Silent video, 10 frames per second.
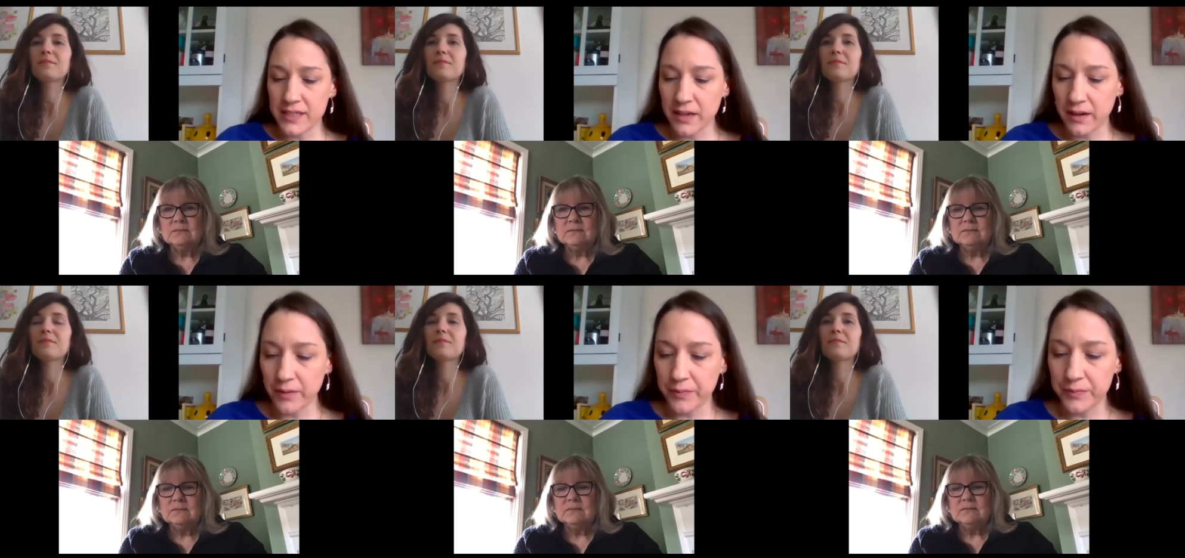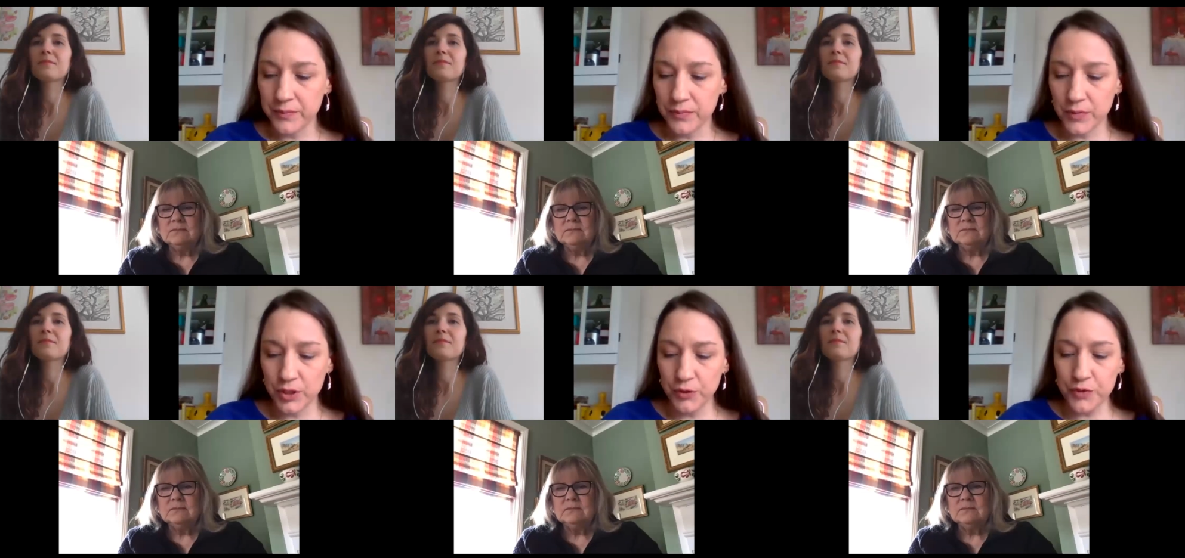Speaker 1: um,
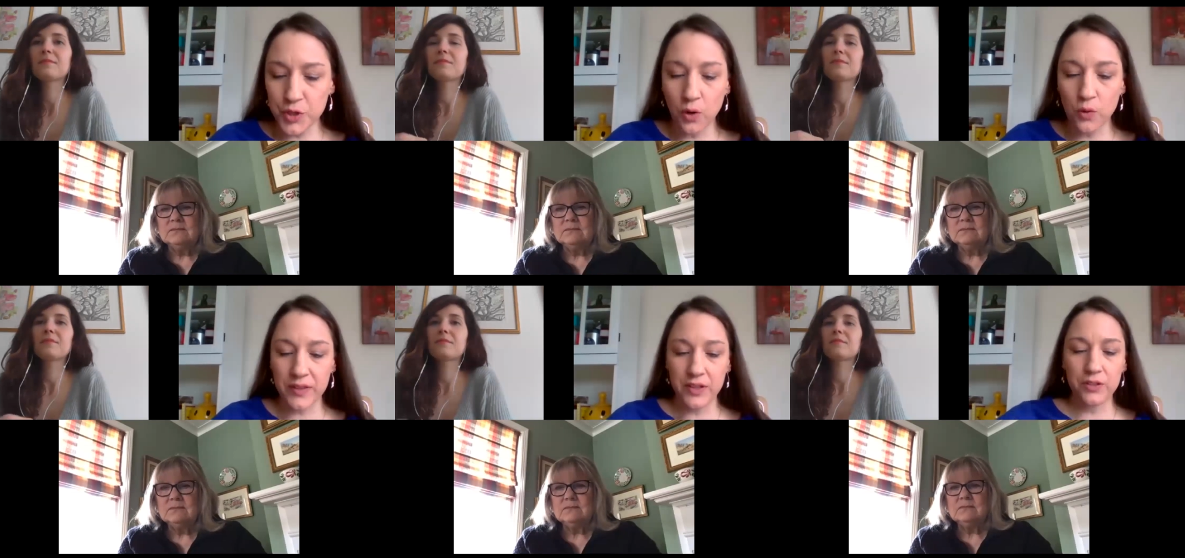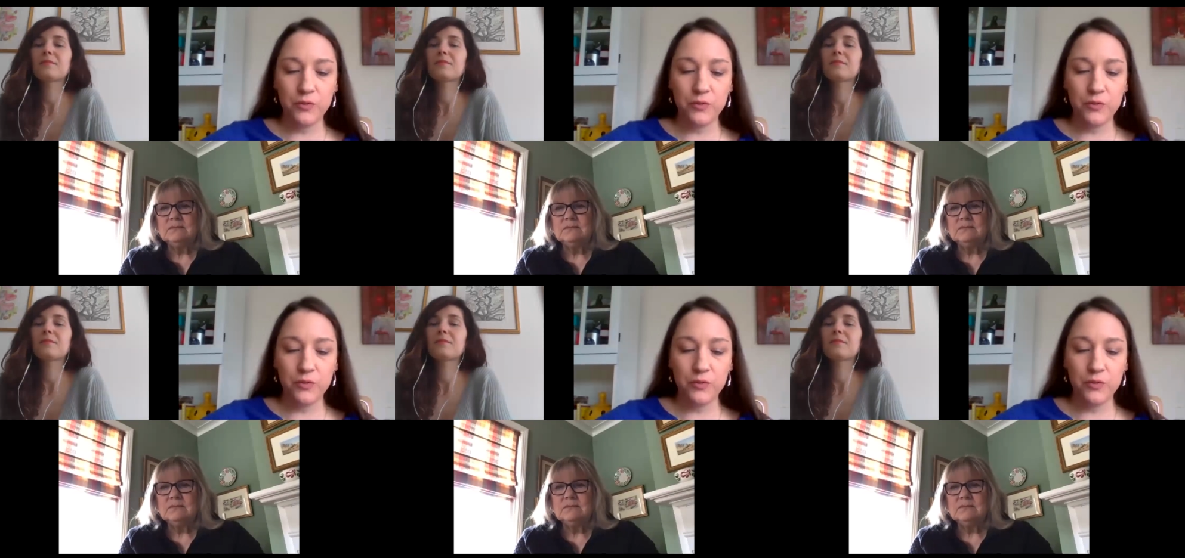you've told me that